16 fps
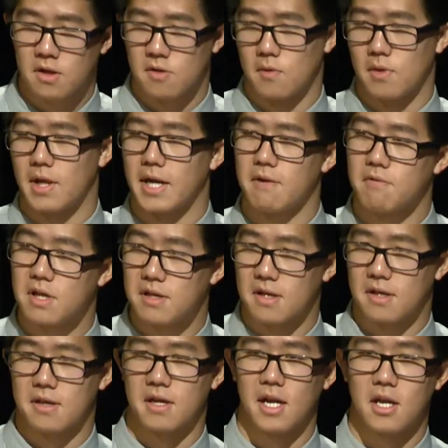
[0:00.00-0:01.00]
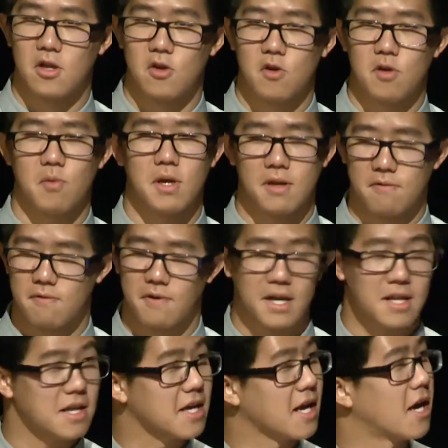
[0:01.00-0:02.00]
So in light of these exciting news, we can
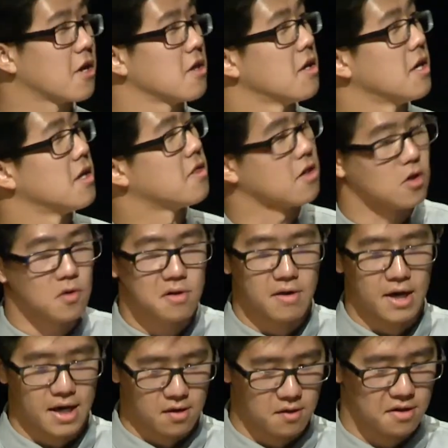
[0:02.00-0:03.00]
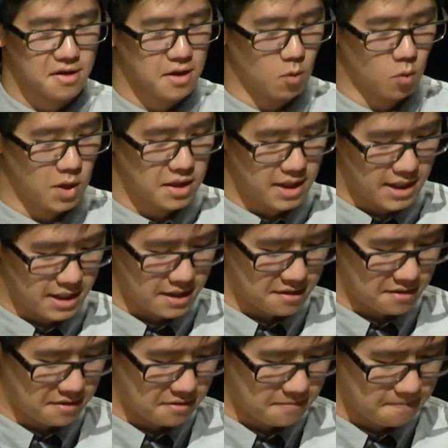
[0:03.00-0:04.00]
finally calculate the user accuracy with
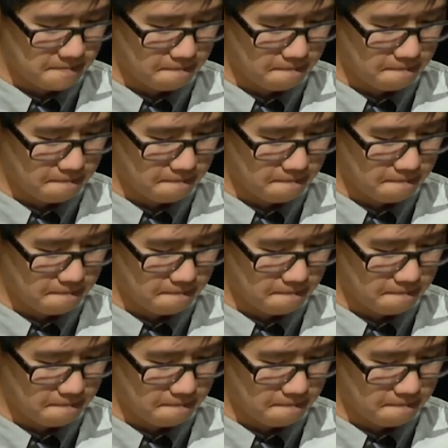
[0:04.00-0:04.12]
ease.